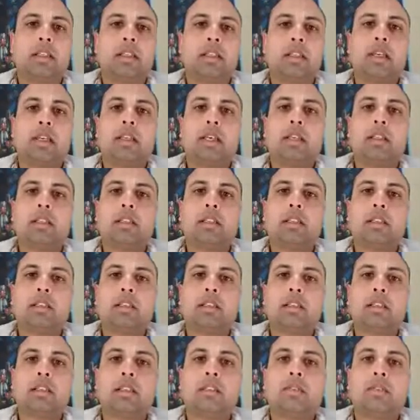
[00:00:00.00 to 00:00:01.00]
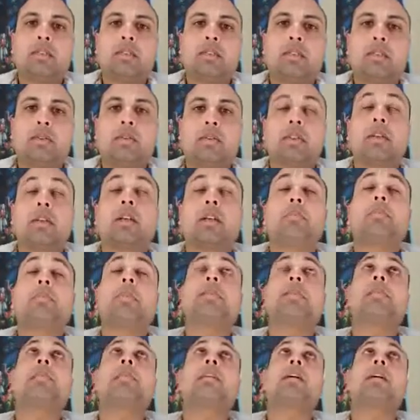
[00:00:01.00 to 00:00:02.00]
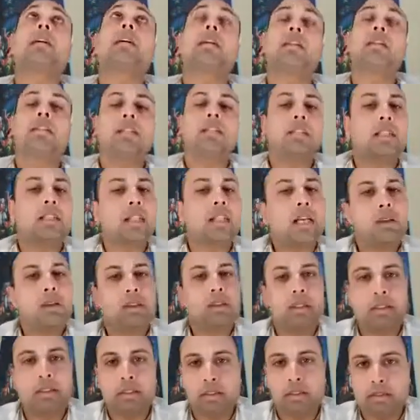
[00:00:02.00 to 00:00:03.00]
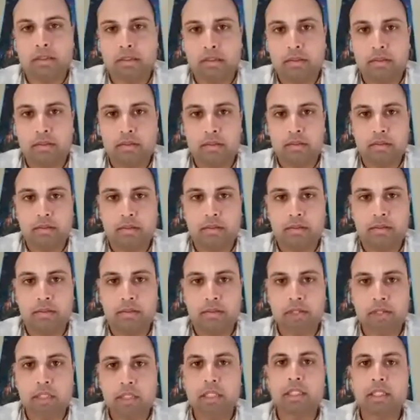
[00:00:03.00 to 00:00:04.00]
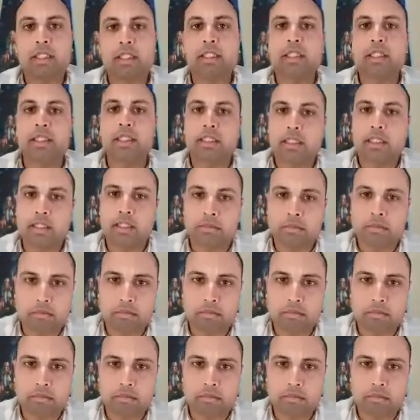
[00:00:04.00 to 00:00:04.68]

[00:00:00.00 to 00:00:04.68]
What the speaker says: and you look up at the sky and it's cloudy during the daytime.